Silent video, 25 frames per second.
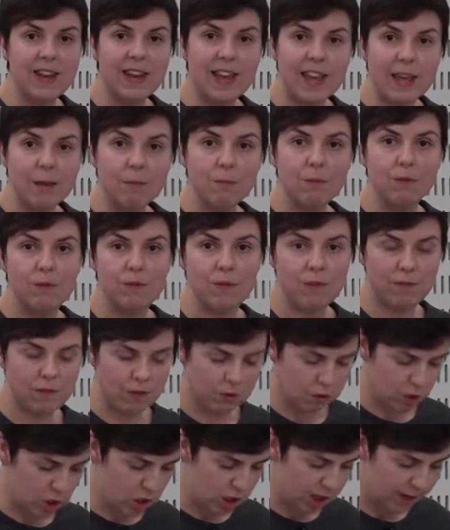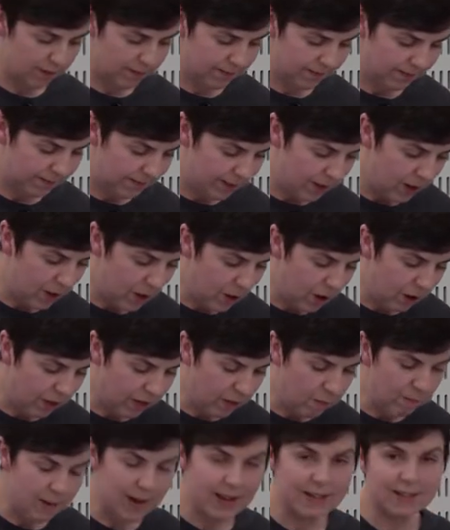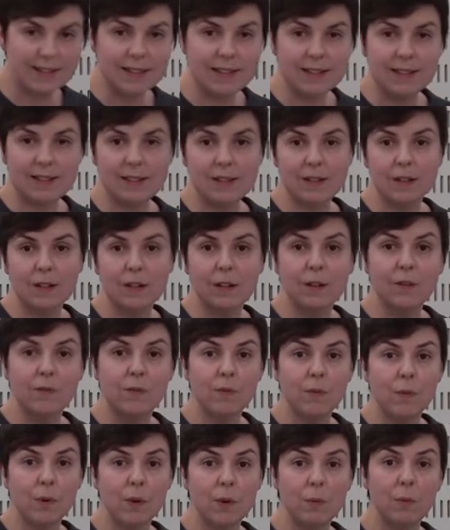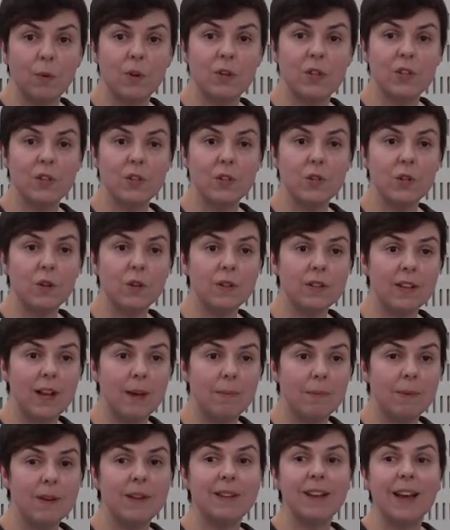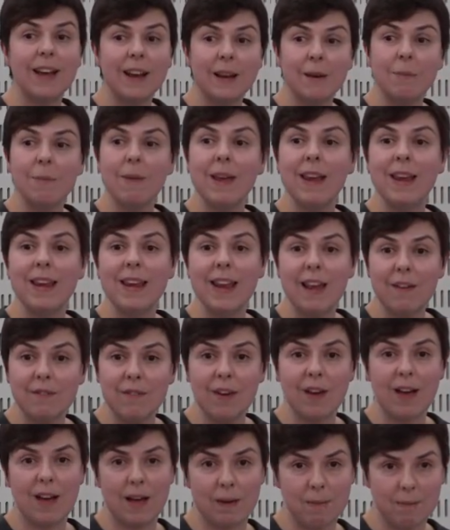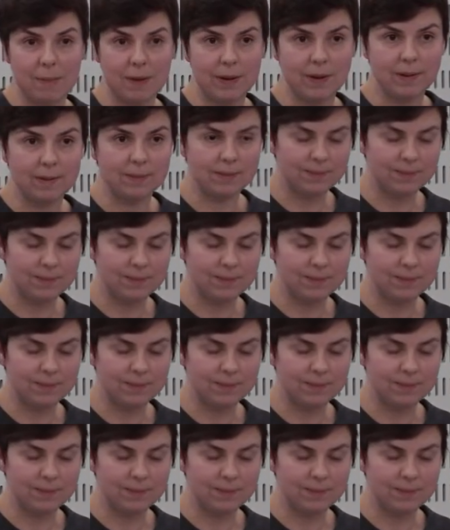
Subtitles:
name of the future, on the basis of what has not happened and may never happen.